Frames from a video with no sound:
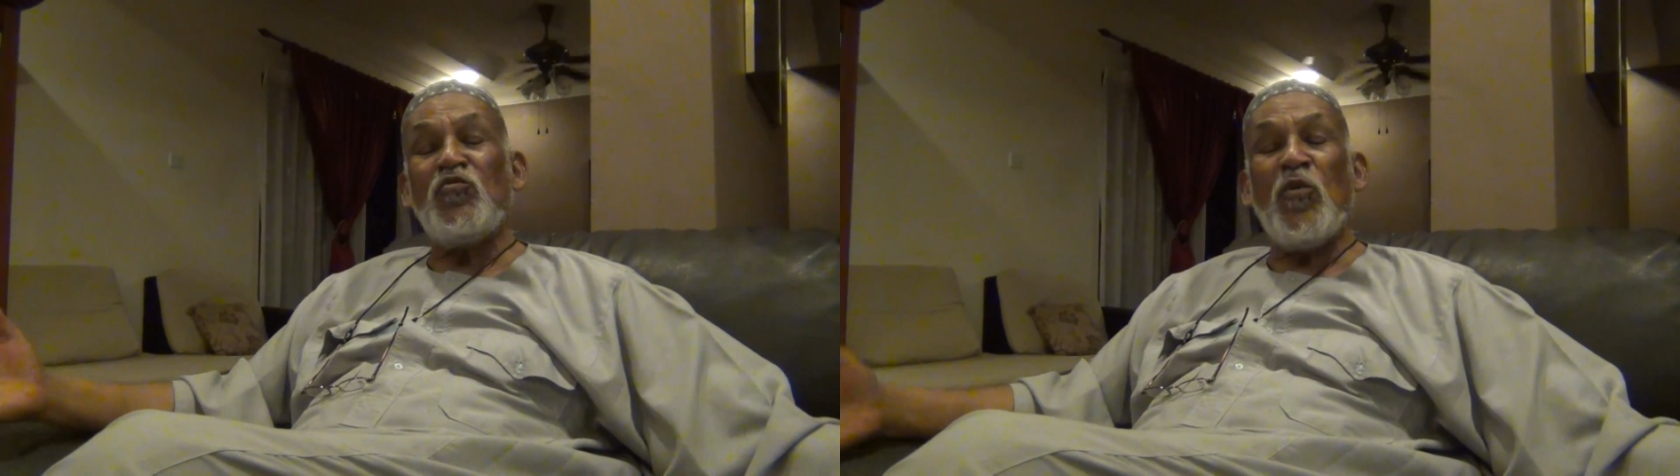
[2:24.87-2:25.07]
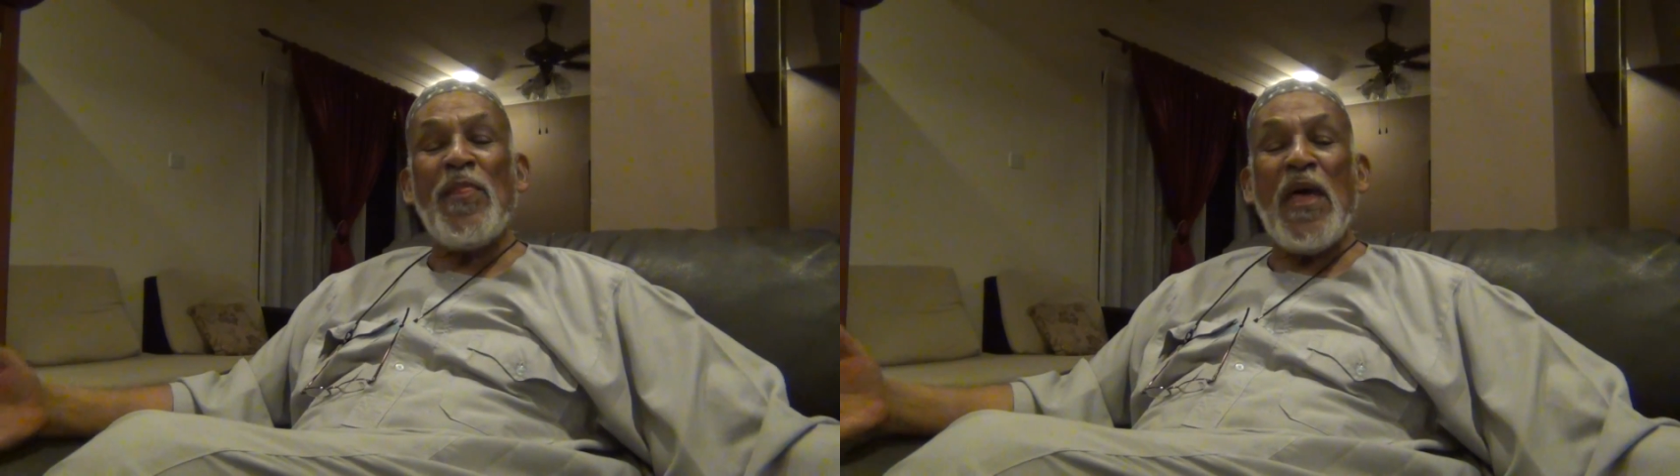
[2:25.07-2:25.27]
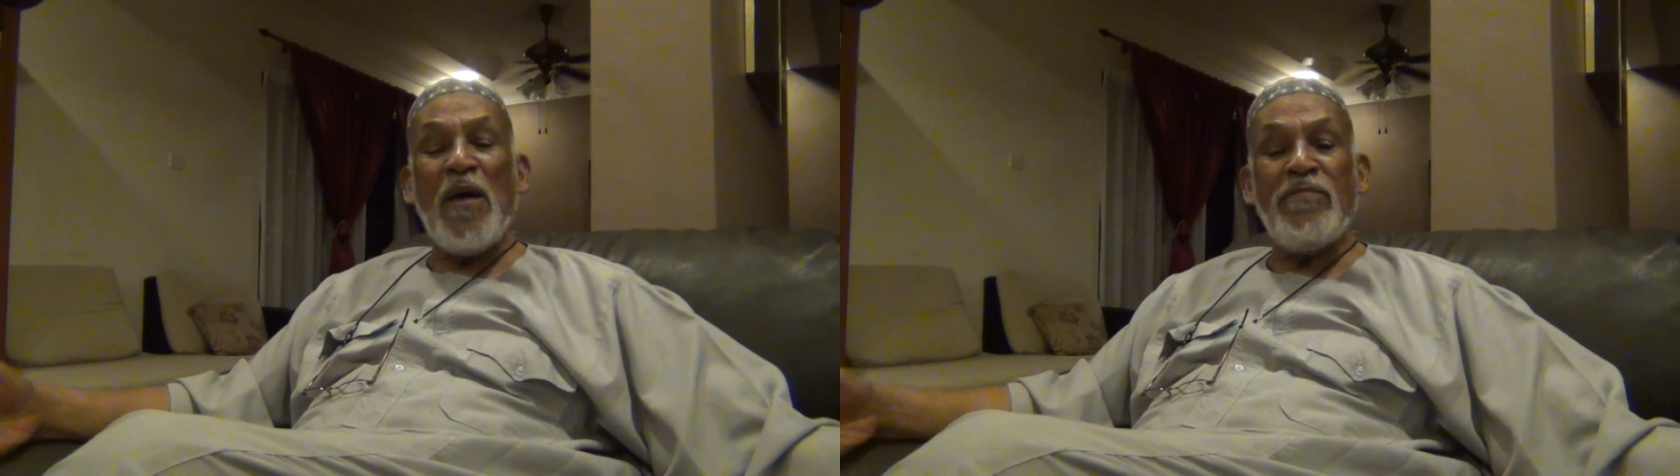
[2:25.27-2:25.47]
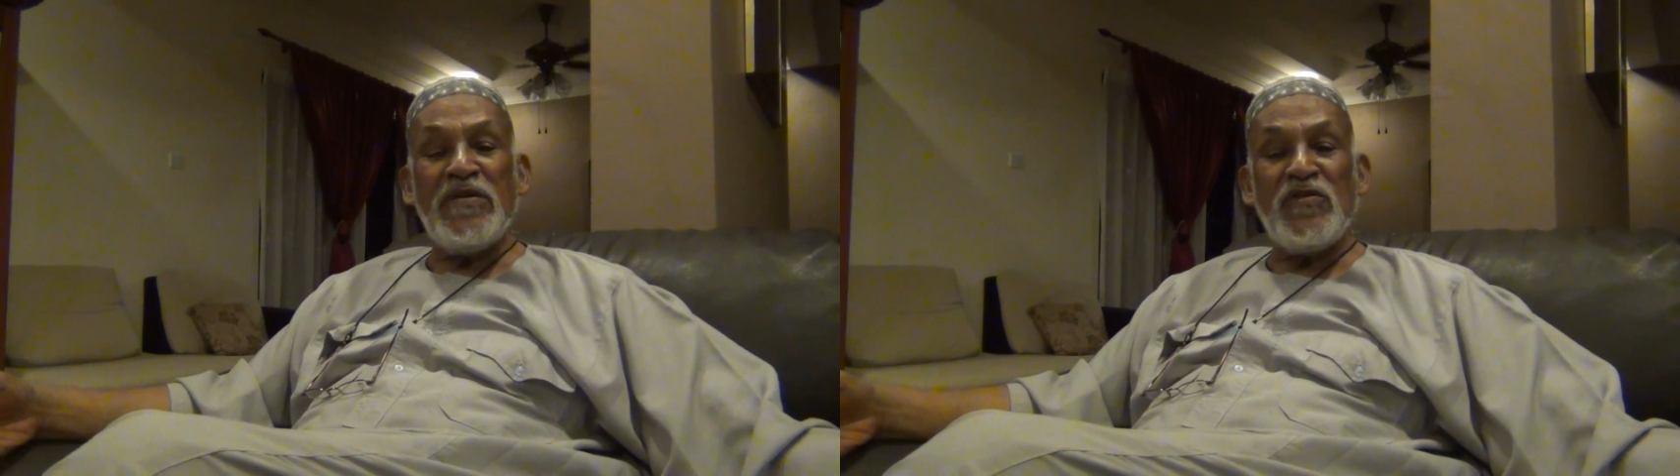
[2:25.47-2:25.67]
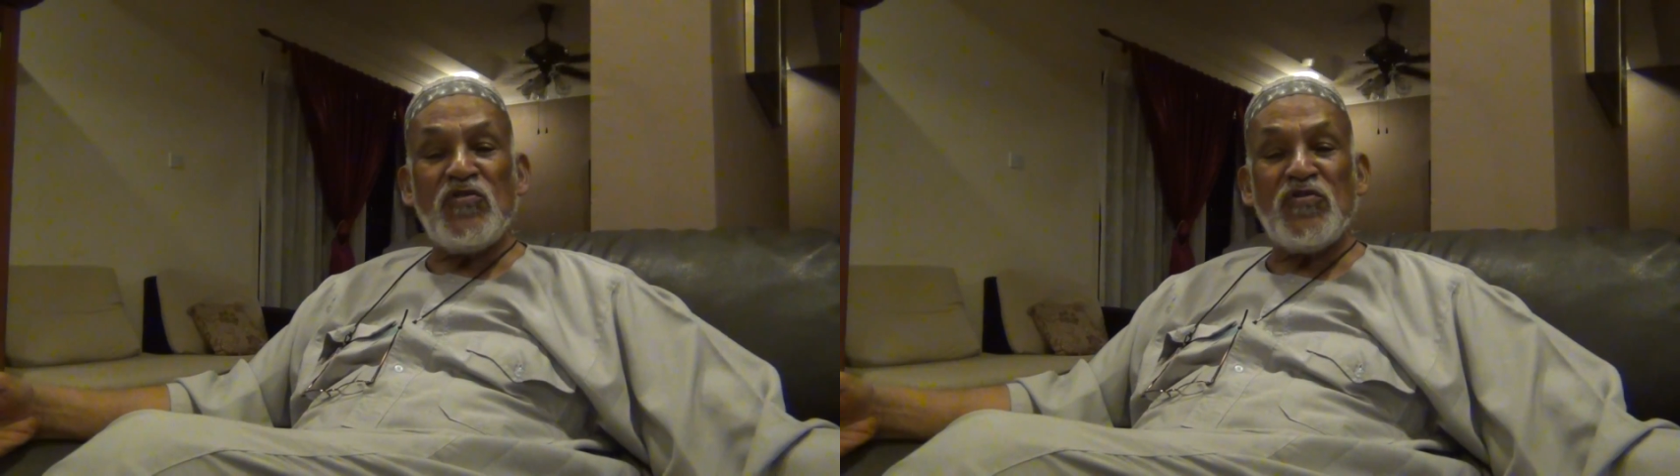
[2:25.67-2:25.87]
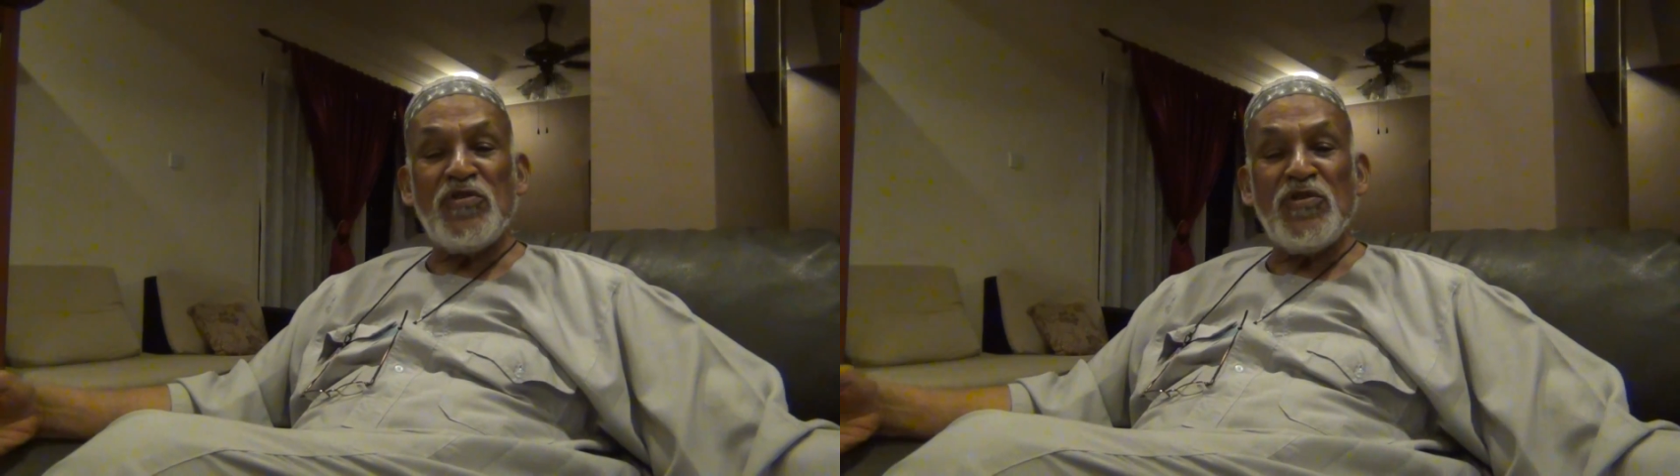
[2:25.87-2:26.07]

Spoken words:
what happens